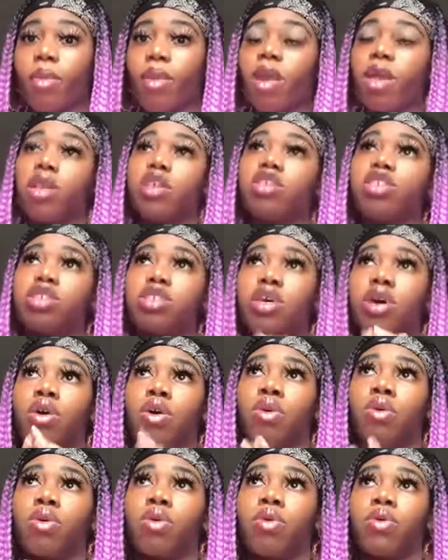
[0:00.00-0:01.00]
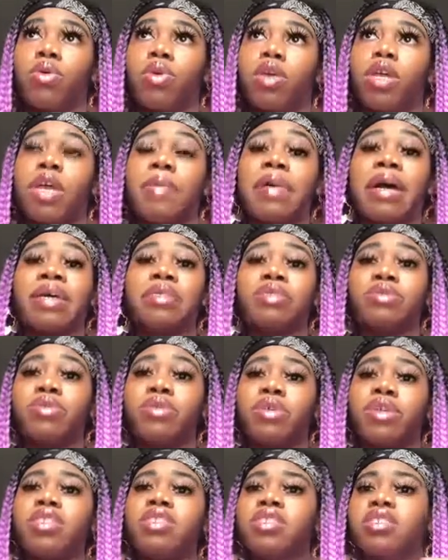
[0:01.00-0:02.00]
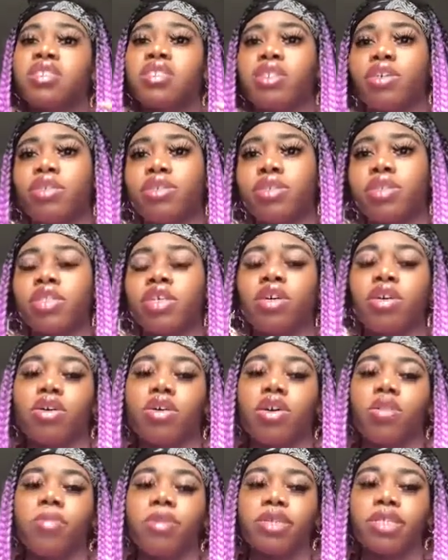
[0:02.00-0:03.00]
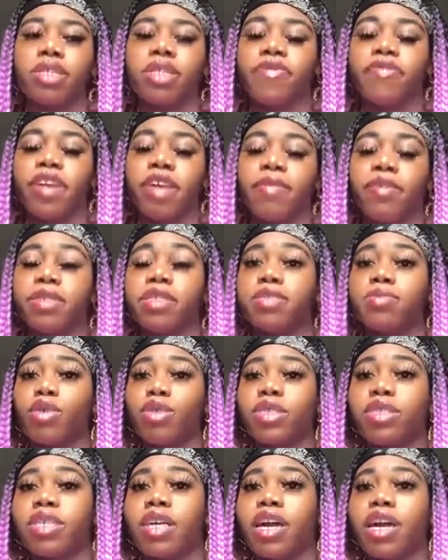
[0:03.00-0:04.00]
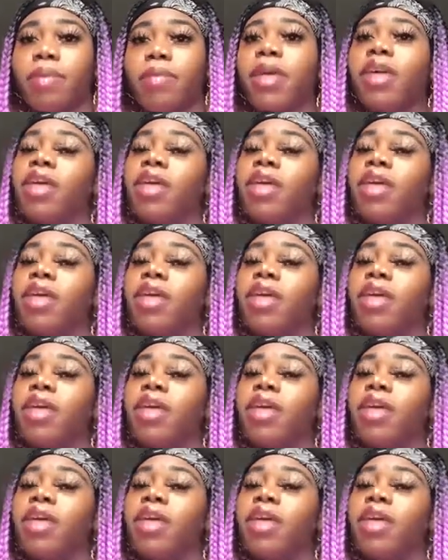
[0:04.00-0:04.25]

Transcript: So in my school, it's the seniors that are mostly the favorites most of the time.